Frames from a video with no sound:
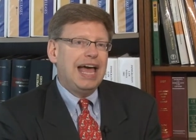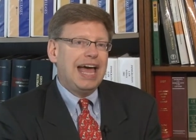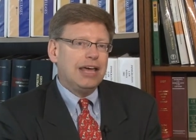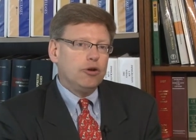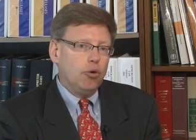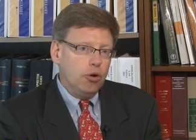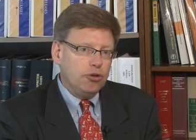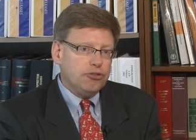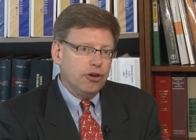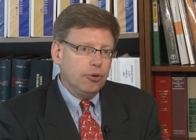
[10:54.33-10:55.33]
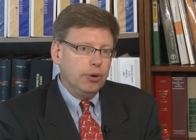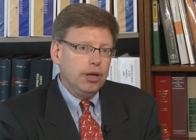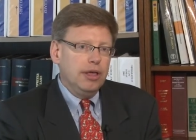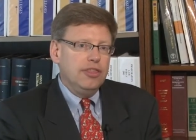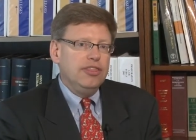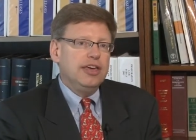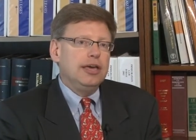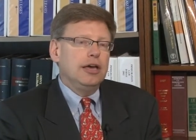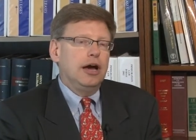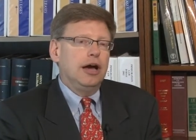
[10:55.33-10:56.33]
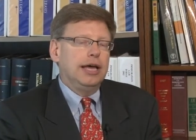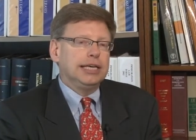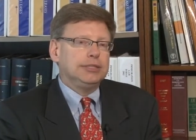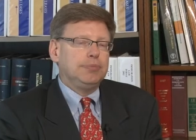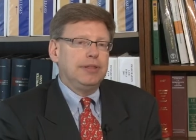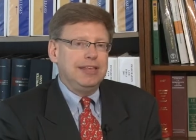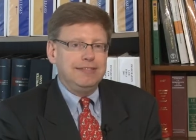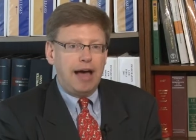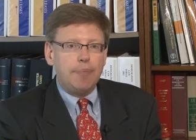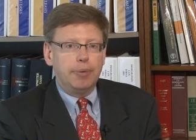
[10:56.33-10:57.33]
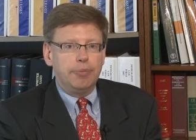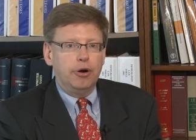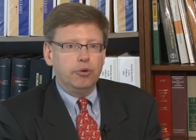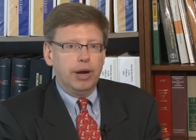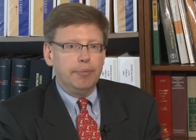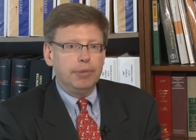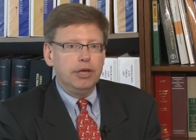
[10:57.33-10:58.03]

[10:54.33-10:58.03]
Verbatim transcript: and also the uh, the DAPA program.